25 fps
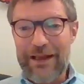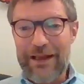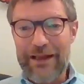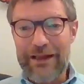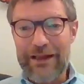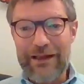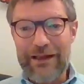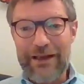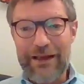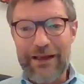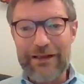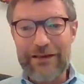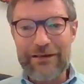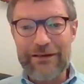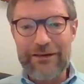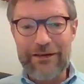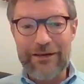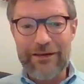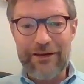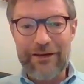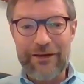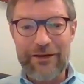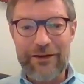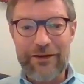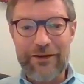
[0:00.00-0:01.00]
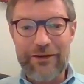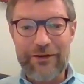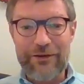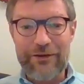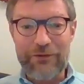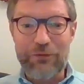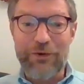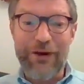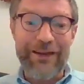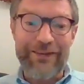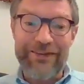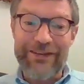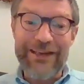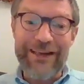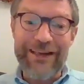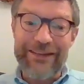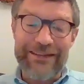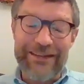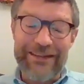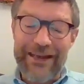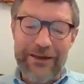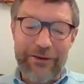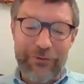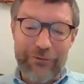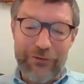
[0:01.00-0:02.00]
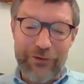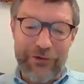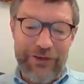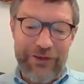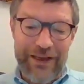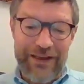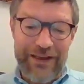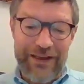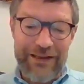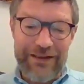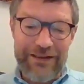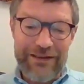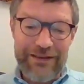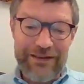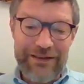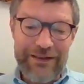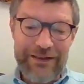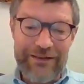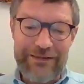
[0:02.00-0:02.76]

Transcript: And so I think at the end of the day,